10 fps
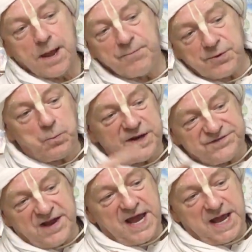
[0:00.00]
But we
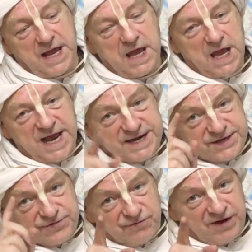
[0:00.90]
say it
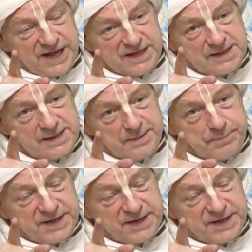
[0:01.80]
is real,